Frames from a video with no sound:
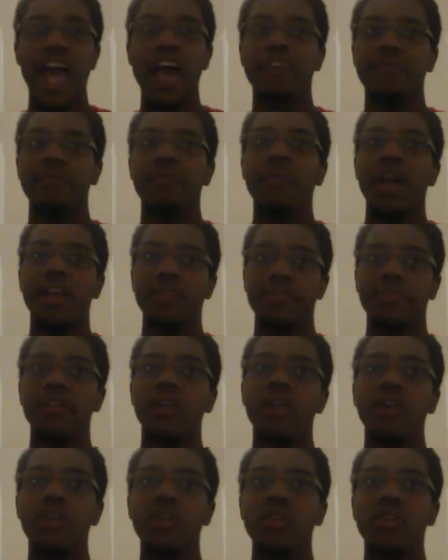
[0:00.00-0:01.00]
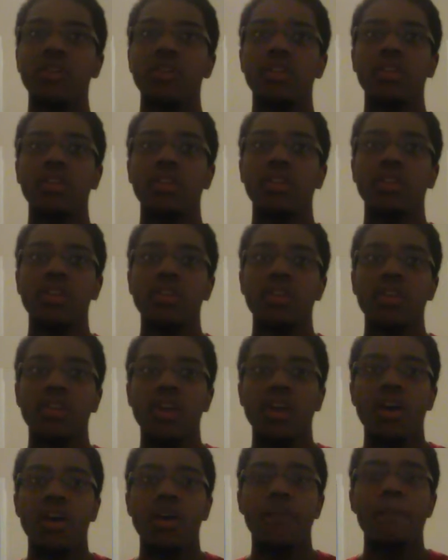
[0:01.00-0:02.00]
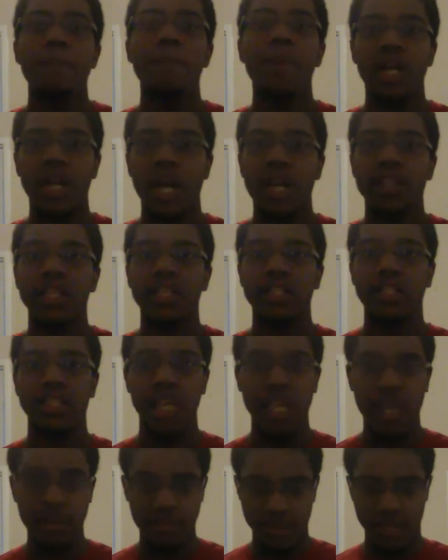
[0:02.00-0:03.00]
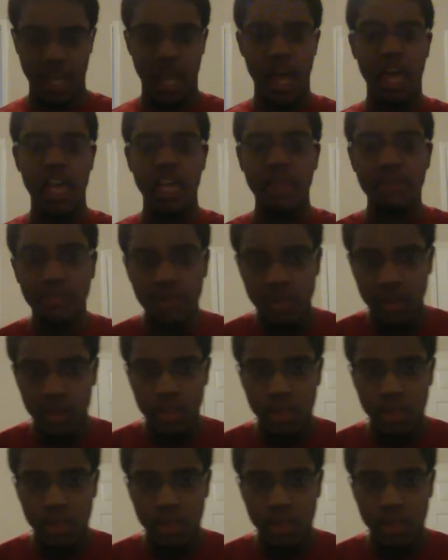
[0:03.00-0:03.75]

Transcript: half my fault, but at the same time,